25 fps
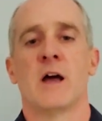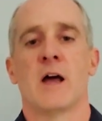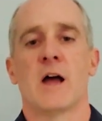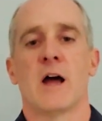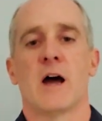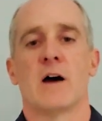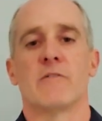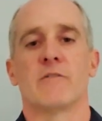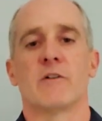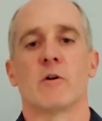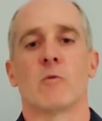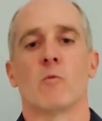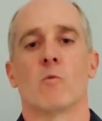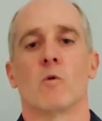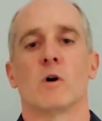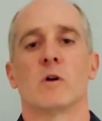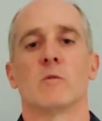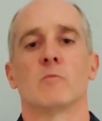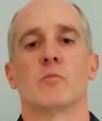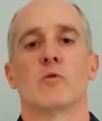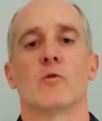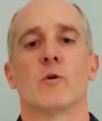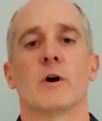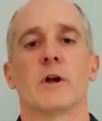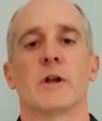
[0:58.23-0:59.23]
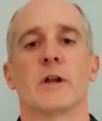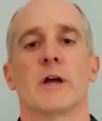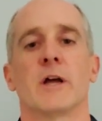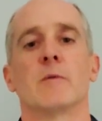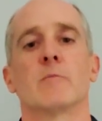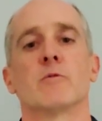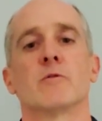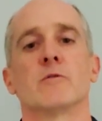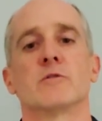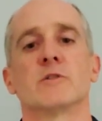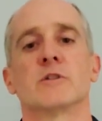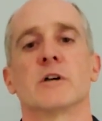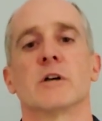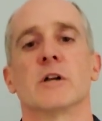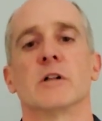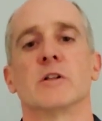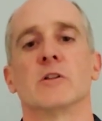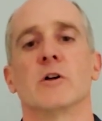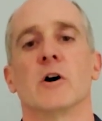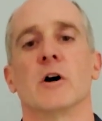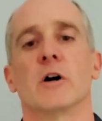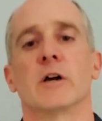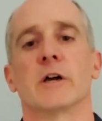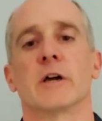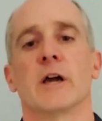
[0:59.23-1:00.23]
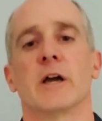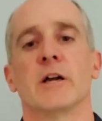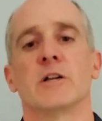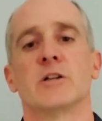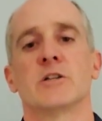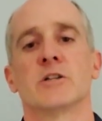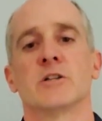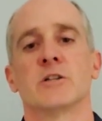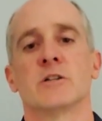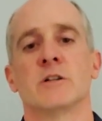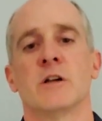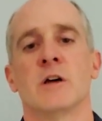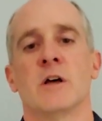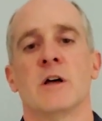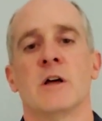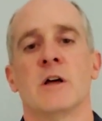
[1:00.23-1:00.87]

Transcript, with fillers: have a 1.8% elongation